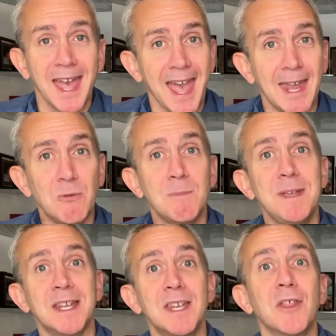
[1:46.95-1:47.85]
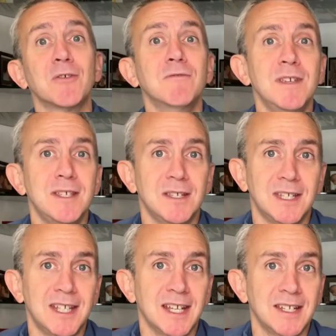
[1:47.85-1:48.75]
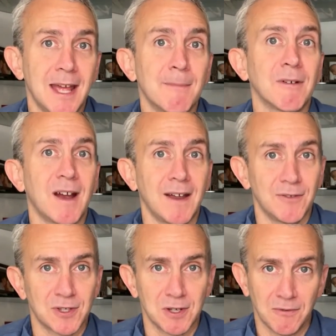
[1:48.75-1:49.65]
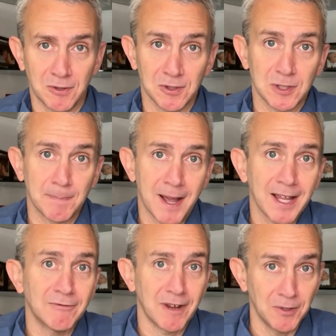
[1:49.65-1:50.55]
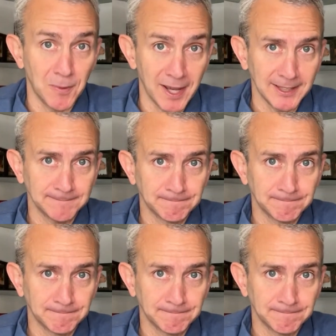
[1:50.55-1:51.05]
and it would be another reason to get an MRI of the cervical spine right away.